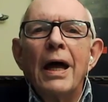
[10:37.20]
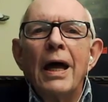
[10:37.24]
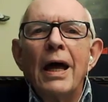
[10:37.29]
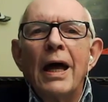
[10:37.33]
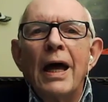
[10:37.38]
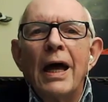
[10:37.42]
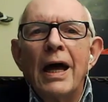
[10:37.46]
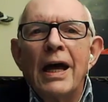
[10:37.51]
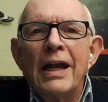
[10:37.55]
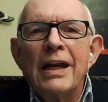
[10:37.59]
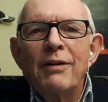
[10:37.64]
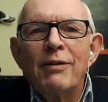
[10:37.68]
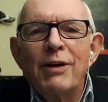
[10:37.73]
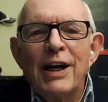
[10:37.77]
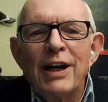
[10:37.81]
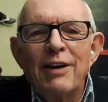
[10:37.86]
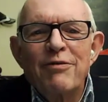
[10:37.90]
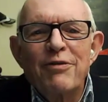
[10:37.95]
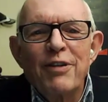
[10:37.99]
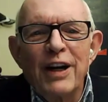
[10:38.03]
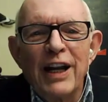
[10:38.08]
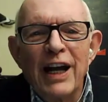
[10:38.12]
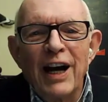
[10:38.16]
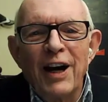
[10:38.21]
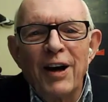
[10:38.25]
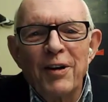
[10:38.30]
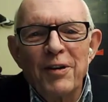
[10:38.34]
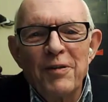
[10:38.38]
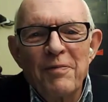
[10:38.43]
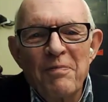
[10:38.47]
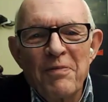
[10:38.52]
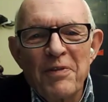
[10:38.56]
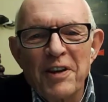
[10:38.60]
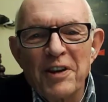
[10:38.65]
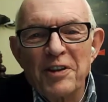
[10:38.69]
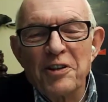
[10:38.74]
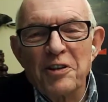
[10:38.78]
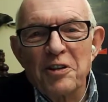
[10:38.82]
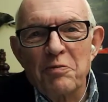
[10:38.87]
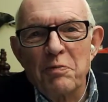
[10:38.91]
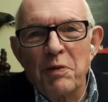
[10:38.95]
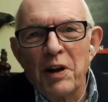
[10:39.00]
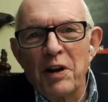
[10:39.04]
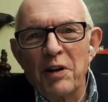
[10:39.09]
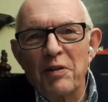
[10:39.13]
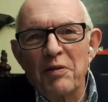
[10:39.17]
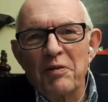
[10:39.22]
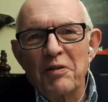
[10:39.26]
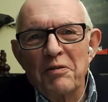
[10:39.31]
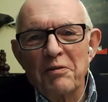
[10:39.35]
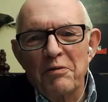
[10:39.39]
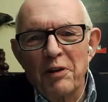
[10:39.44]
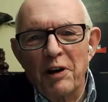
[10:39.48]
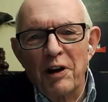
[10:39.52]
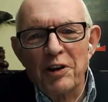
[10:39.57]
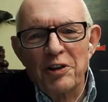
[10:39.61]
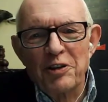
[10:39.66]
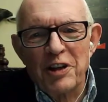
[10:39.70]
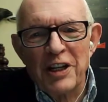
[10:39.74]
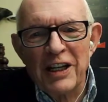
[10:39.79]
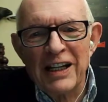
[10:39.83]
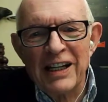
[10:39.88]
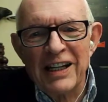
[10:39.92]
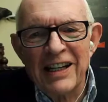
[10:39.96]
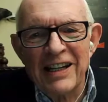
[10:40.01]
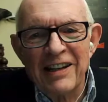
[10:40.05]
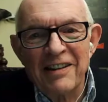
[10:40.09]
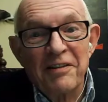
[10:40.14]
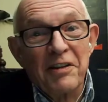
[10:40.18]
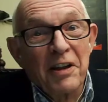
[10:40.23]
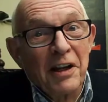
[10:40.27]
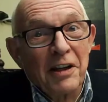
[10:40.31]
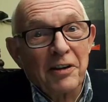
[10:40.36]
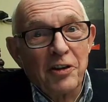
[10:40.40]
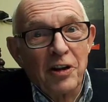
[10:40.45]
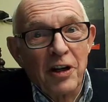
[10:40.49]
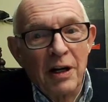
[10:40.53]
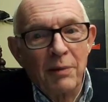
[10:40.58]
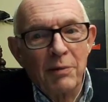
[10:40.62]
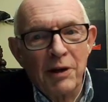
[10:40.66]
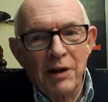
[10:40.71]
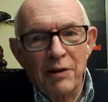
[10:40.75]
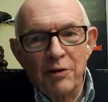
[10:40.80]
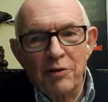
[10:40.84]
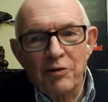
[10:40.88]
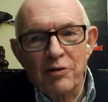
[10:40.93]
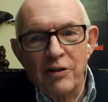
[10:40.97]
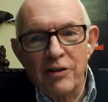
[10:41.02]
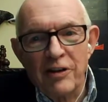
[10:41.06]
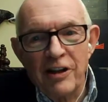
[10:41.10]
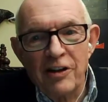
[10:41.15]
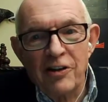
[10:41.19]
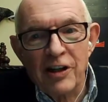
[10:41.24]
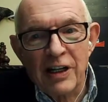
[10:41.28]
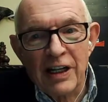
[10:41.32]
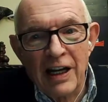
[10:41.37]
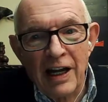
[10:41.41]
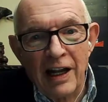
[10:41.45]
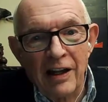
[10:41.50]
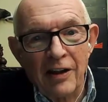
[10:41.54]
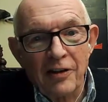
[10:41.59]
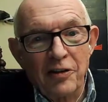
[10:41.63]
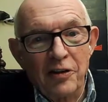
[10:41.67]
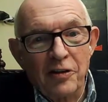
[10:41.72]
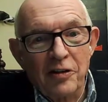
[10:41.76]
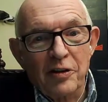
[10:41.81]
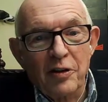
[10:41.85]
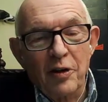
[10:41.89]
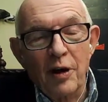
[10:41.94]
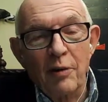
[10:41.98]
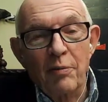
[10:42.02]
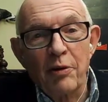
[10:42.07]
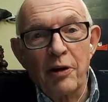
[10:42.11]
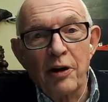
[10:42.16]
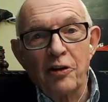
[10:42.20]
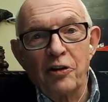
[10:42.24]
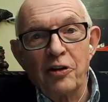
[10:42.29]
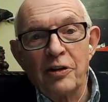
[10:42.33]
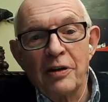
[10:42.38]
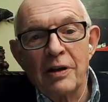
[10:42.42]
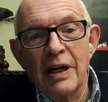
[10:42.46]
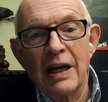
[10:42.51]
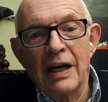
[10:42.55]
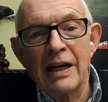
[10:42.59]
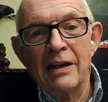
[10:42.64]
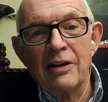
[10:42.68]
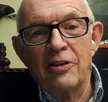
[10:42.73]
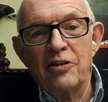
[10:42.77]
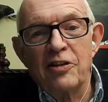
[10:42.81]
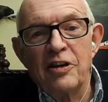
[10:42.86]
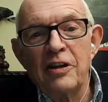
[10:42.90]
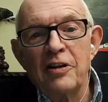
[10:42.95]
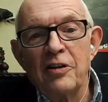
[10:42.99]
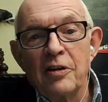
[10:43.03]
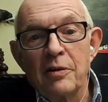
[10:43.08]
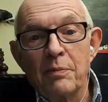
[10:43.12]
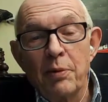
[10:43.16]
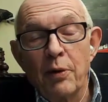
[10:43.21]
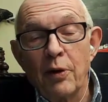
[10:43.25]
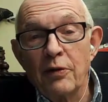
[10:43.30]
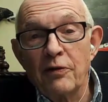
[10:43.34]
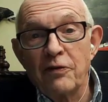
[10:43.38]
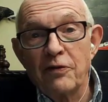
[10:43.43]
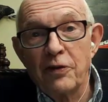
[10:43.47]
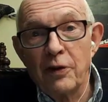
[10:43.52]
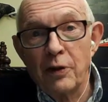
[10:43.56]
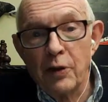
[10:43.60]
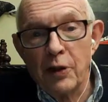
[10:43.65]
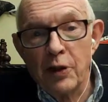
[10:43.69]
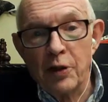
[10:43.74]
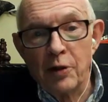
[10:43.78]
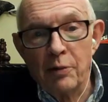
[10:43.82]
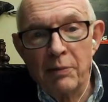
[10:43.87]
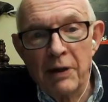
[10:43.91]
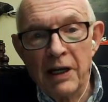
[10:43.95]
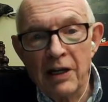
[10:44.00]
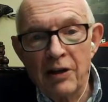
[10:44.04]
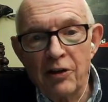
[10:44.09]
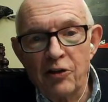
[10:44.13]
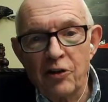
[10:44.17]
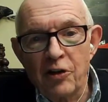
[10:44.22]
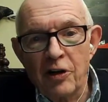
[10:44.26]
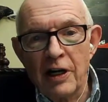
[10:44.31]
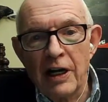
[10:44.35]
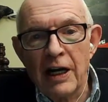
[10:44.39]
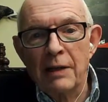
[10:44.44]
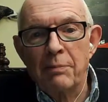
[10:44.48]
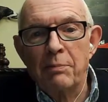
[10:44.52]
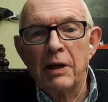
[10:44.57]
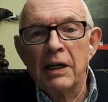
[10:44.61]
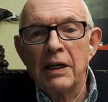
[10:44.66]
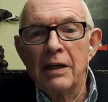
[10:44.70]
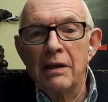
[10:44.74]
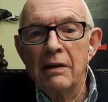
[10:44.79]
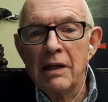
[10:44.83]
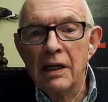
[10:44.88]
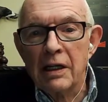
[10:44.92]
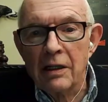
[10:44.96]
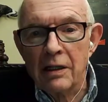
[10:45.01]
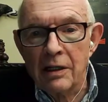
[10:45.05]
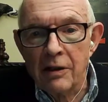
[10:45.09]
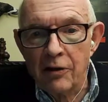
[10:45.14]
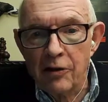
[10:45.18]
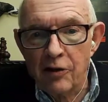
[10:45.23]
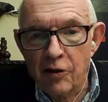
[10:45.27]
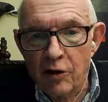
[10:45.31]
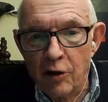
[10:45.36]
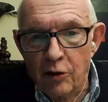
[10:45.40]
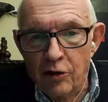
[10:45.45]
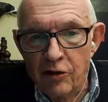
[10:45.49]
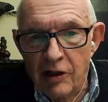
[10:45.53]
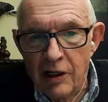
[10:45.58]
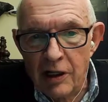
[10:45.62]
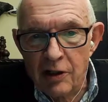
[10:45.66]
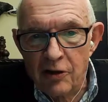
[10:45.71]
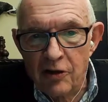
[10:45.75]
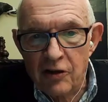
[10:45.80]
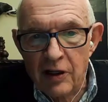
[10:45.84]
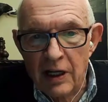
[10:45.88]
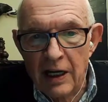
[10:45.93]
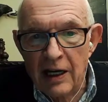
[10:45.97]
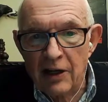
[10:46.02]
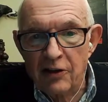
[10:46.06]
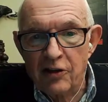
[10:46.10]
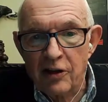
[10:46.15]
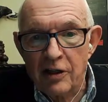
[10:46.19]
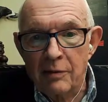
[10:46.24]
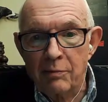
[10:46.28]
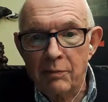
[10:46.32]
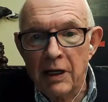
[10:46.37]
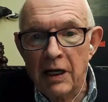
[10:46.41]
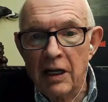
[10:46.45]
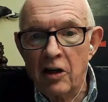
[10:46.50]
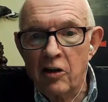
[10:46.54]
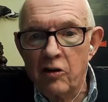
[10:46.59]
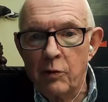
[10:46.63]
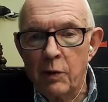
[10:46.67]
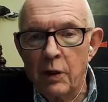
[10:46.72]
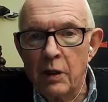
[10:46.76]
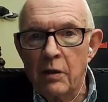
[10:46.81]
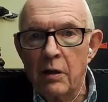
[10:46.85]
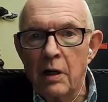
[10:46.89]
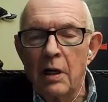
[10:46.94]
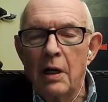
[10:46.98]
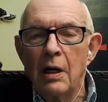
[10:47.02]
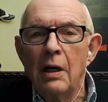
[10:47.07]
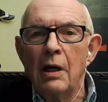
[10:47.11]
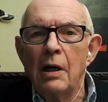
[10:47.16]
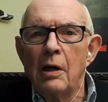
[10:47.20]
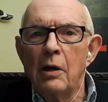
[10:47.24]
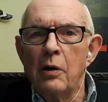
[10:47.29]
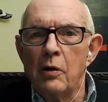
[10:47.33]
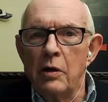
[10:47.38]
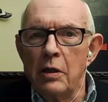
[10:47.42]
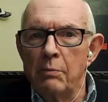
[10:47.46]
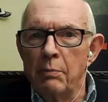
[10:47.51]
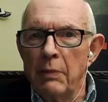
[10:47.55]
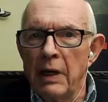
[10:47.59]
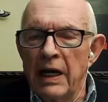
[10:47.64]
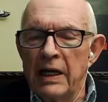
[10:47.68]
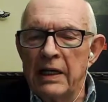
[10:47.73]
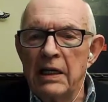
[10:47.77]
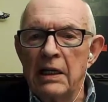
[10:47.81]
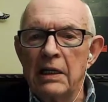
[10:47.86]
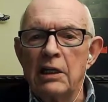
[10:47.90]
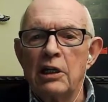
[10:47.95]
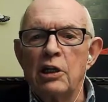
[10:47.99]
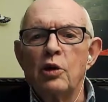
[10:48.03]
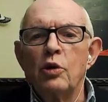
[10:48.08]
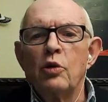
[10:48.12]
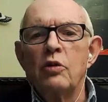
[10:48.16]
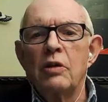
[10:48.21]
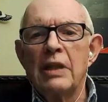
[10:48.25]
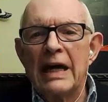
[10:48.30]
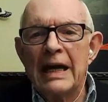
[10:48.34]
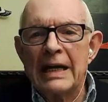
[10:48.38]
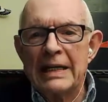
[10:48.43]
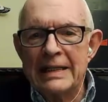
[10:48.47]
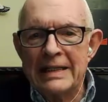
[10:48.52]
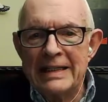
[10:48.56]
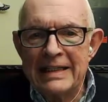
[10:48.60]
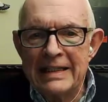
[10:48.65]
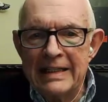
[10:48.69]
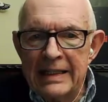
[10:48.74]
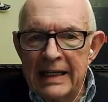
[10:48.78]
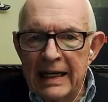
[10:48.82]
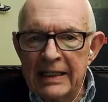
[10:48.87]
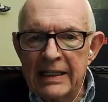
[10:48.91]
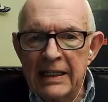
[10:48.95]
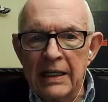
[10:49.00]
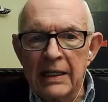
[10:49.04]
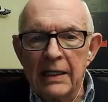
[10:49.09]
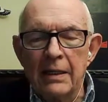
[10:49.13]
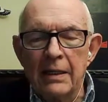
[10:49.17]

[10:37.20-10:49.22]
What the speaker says: Anyway, for now, this has been Ross Healy, the chairman of Strategic Analysis Corporation and a senior portfolio manager at McNichol & Associates Asset Management, reminding you that nothing,